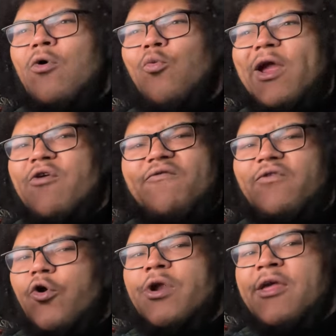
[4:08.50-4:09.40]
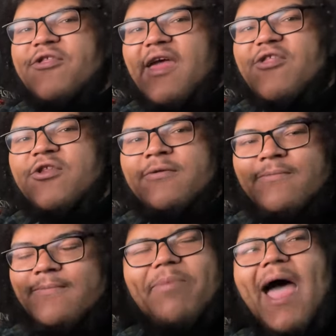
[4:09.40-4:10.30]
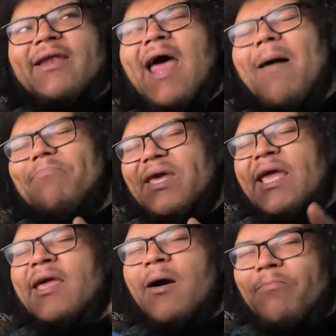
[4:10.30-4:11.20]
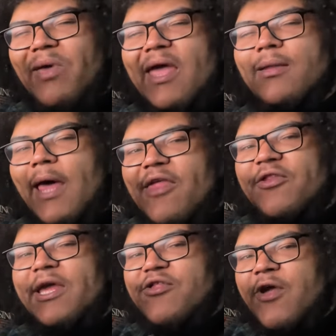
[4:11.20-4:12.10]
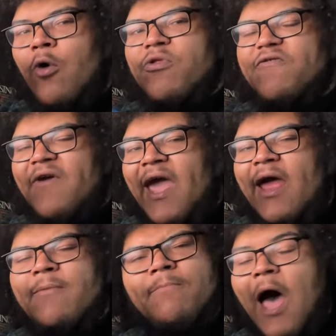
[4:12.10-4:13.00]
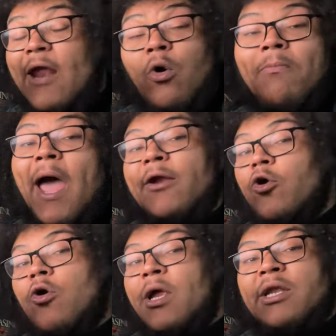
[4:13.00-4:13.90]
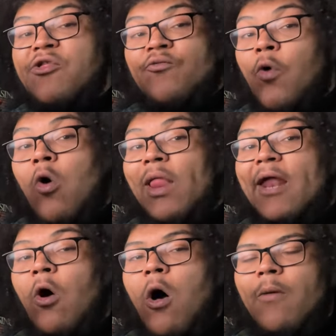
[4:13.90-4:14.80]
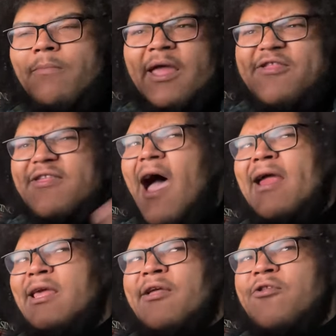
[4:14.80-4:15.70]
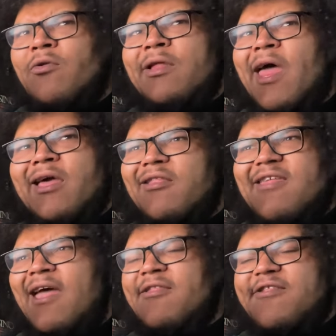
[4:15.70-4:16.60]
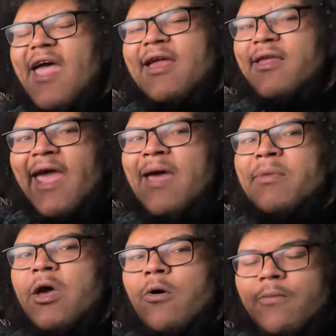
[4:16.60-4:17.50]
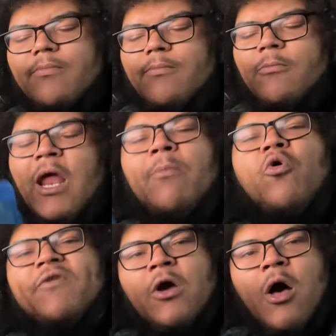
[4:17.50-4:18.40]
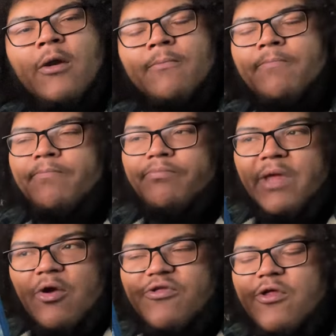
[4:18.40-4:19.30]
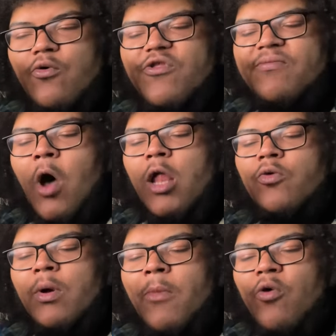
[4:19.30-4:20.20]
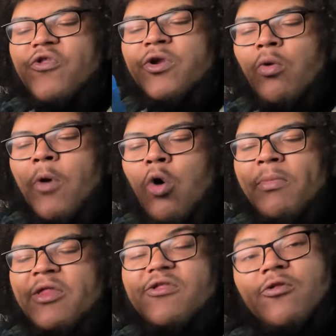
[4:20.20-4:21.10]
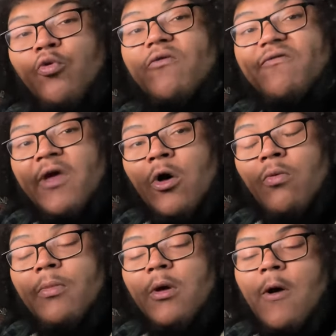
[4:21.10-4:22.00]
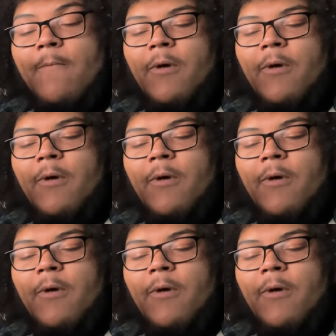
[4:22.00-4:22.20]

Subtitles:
a weird flirting session. Despite not being a big Leslie Jones fan, I don't mind her in this role at all. It's tiny. It's only like a 10-second cameo. Now, moving on. There's 2 smaller emotional moments through the film,